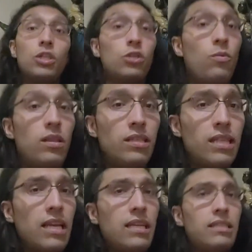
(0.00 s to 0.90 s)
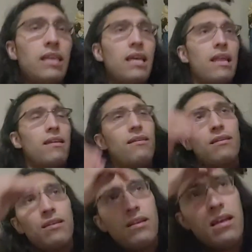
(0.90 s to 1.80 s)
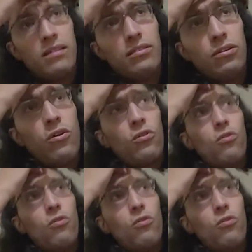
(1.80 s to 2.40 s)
So when this lady said to go